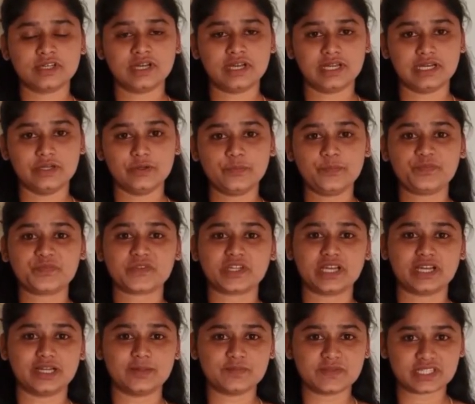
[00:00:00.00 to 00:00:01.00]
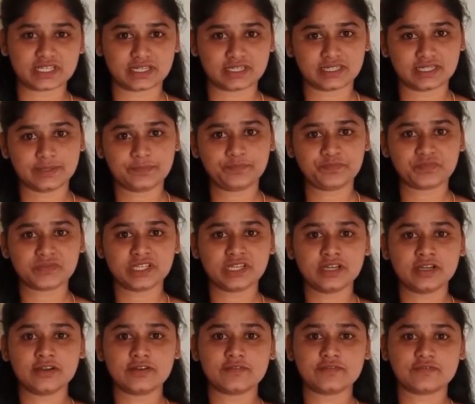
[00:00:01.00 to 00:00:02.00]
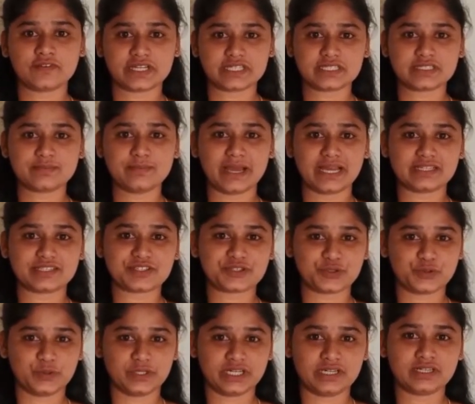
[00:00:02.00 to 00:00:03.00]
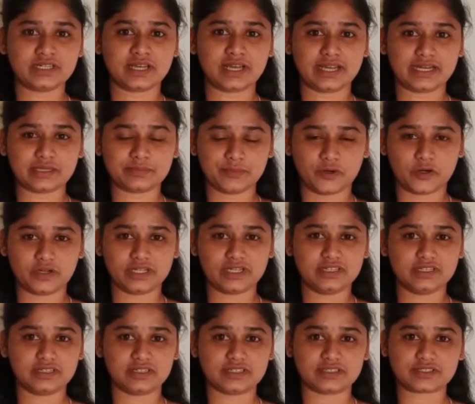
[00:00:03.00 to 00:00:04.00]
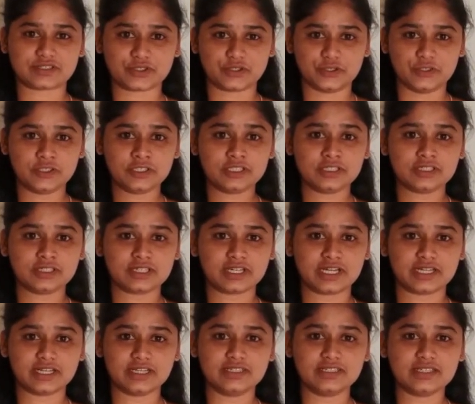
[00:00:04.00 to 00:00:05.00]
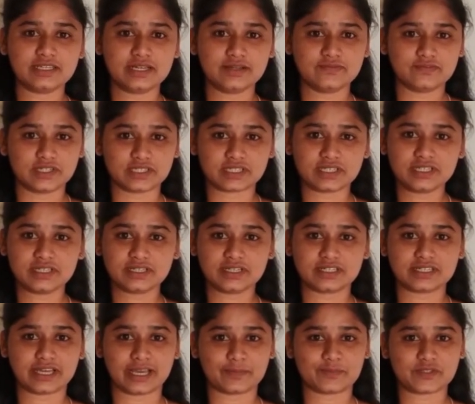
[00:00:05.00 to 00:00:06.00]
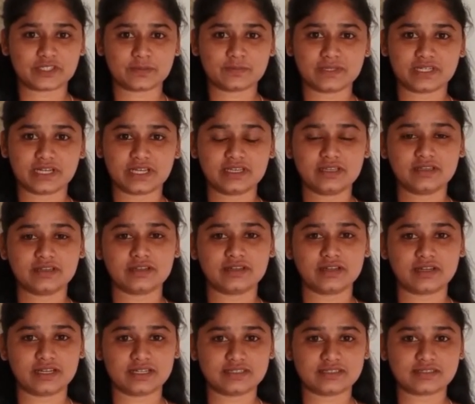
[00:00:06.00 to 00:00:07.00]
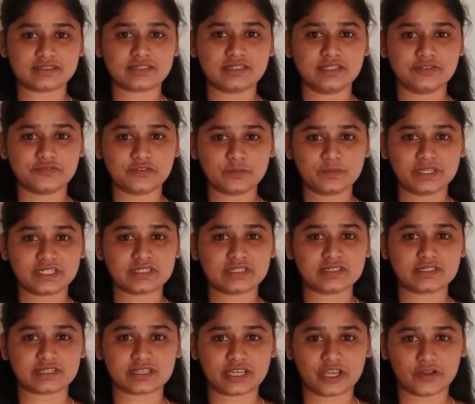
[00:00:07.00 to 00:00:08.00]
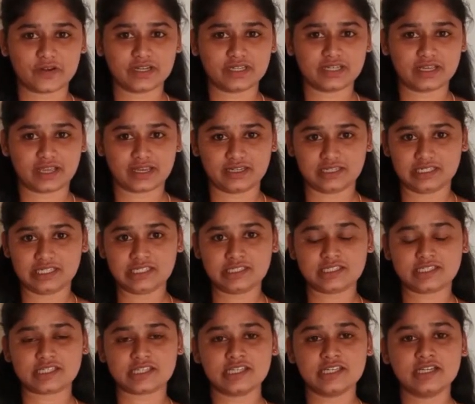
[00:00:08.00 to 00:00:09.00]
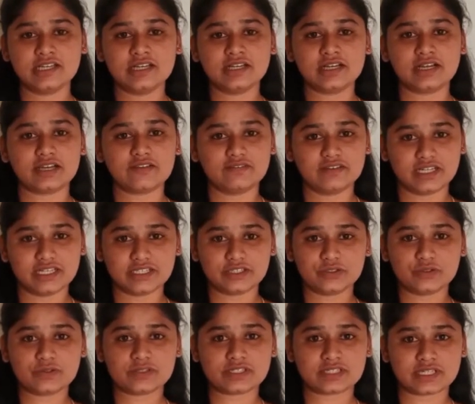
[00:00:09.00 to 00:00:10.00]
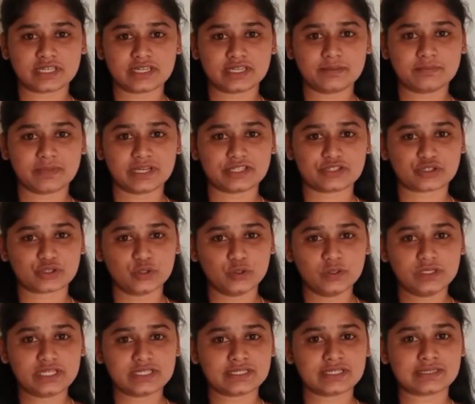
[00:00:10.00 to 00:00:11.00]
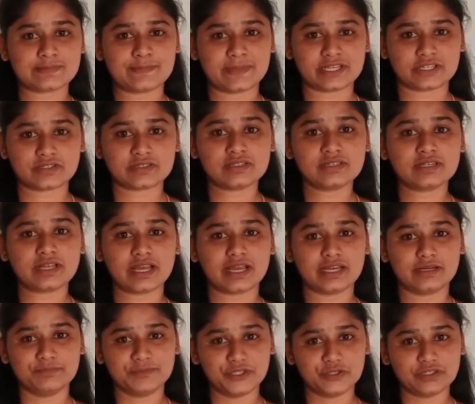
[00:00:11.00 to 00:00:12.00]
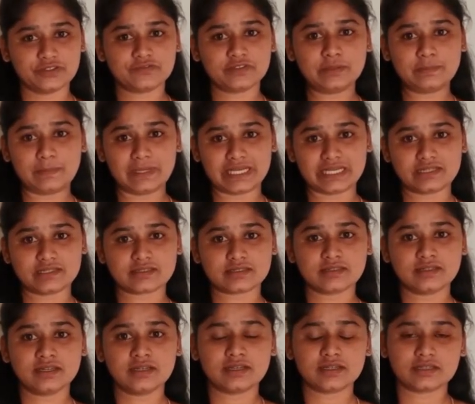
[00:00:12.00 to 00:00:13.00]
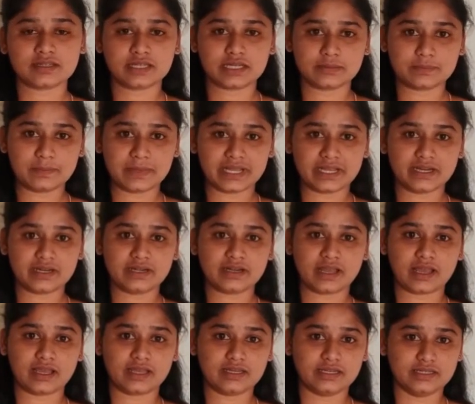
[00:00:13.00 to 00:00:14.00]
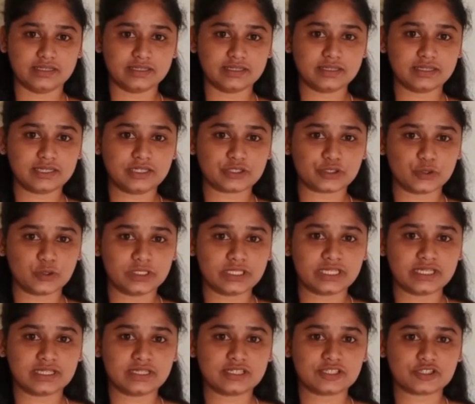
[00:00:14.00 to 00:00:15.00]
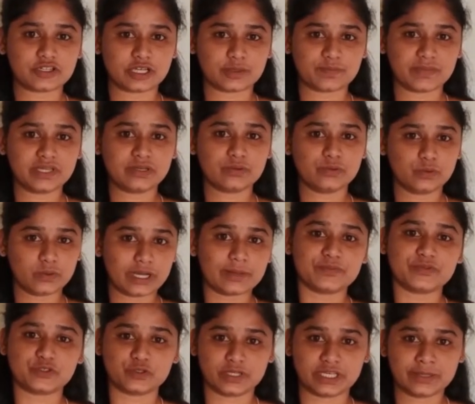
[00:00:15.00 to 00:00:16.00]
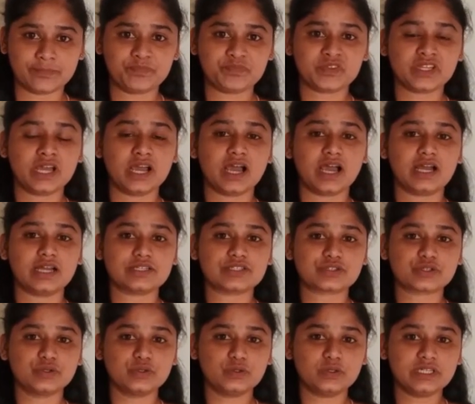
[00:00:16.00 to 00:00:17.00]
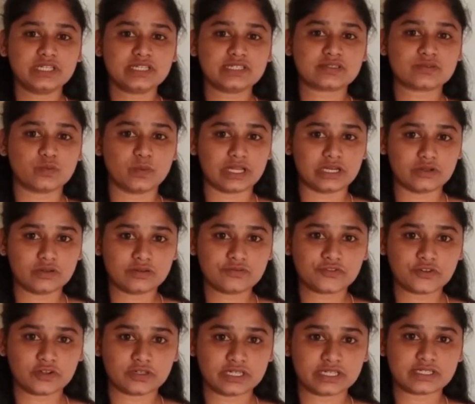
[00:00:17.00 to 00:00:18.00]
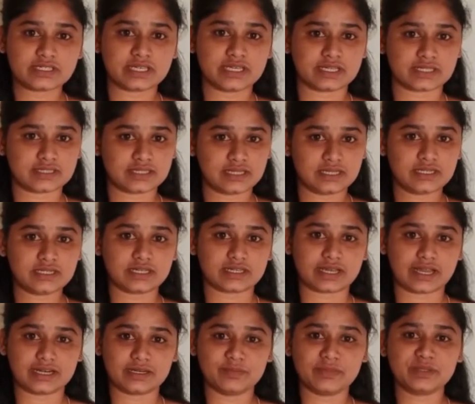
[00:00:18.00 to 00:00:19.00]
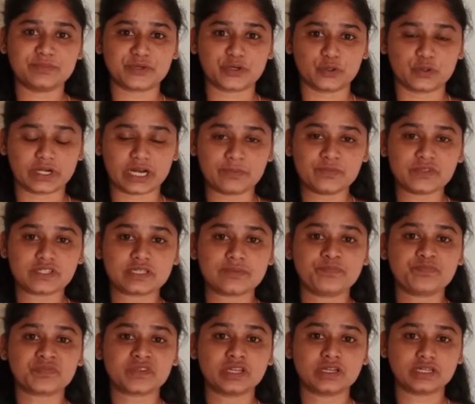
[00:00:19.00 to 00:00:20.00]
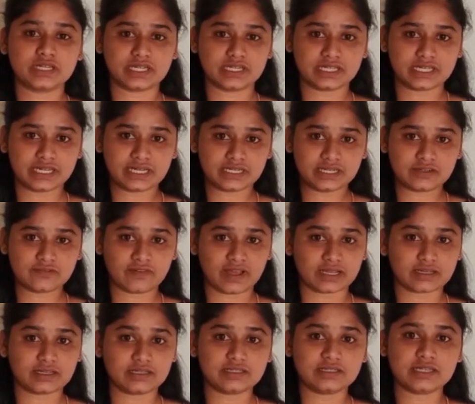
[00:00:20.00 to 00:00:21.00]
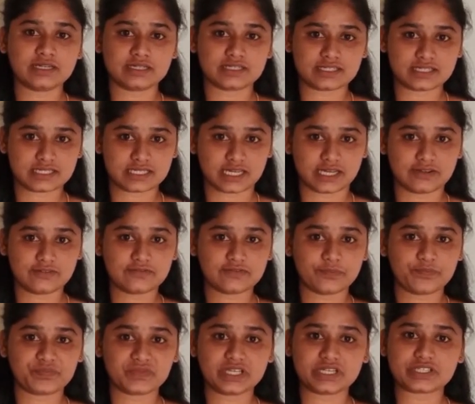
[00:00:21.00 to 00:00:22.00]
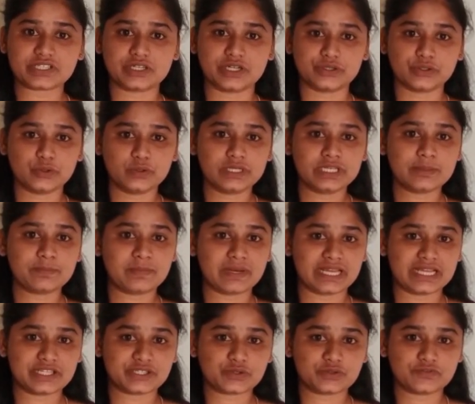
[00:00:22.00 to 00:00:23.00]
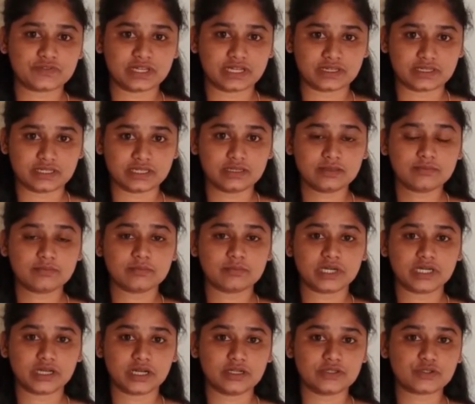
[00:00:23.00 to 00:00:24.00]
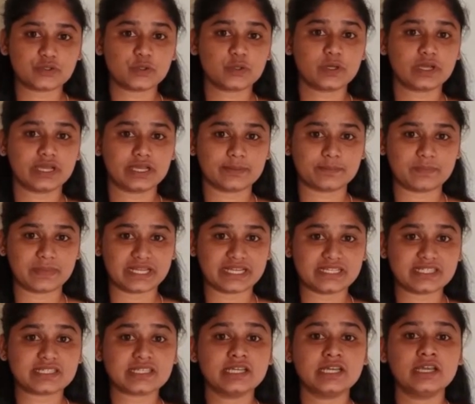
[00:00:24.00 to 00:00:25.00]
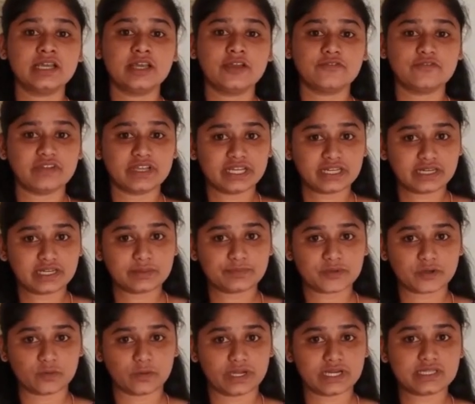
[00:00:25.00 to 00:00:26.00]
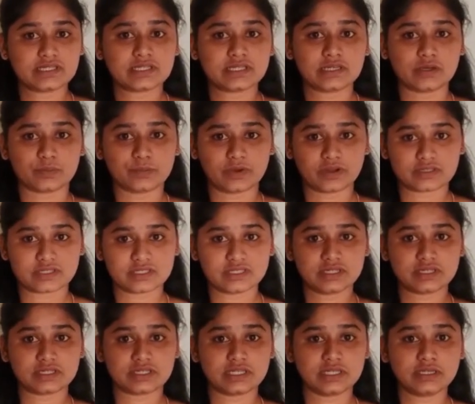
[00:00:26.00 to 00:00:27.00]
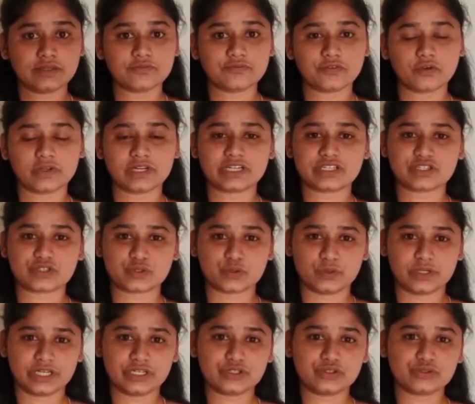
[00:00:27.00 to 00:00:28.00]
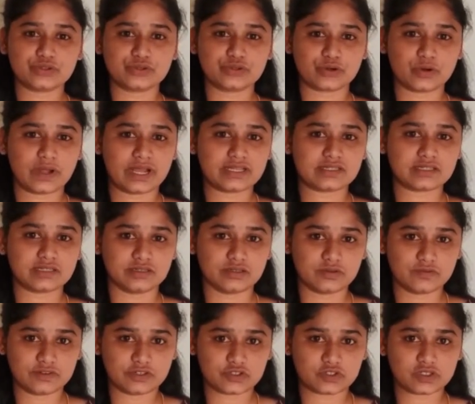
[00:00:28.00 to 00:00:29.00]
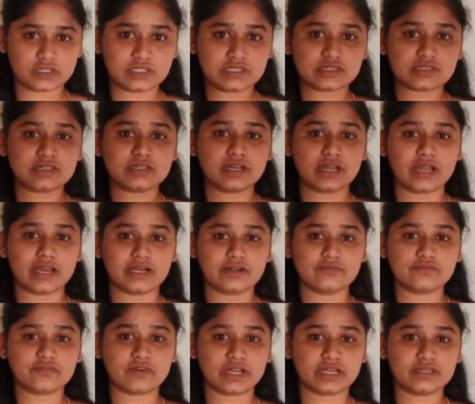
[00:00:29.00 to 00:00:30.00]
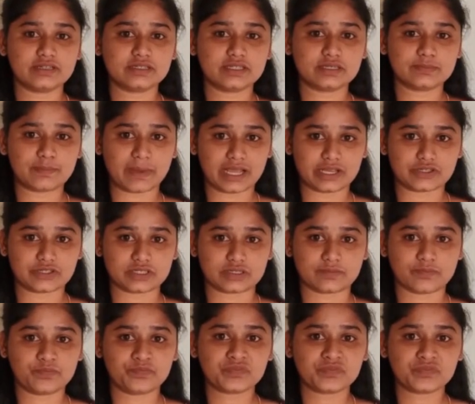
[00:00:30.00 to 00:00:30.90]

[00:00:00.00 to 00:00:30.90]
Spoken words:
Hello, I'm Sahana, first batch student at Model English School. Currently, I'm working at Capgemini as Information Security Analyst. I would like to say my school is a special and beautiful place that played an integral role in shaping who I am today. Our school is well known for its excellent academic programs, dedicated faculty and staff. It's not only a place of learning, but also a place where it provides an opportunity for its students to grow as individuals and find their passion.